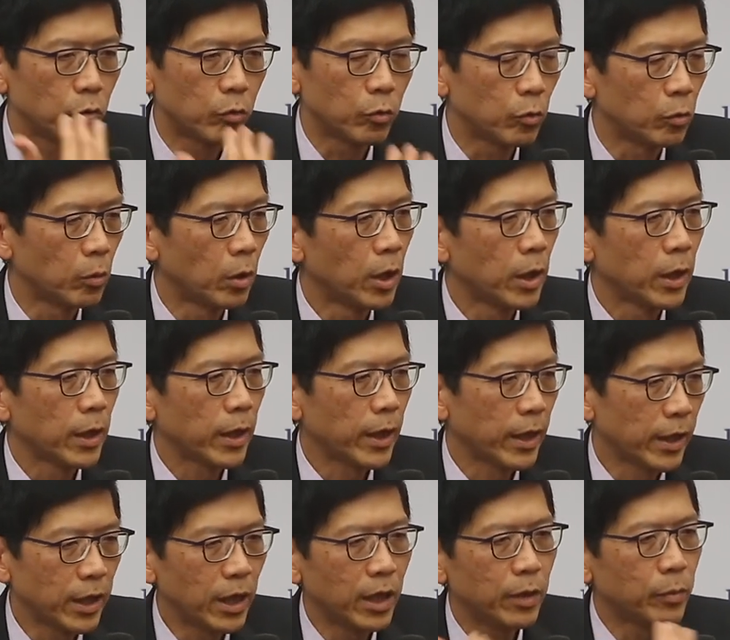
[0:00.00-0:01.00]
to
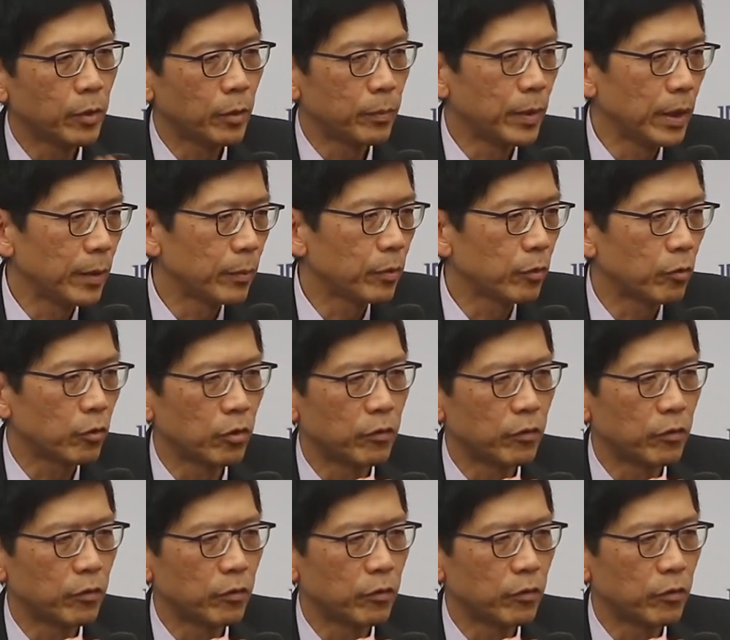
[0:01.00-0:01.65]
enable people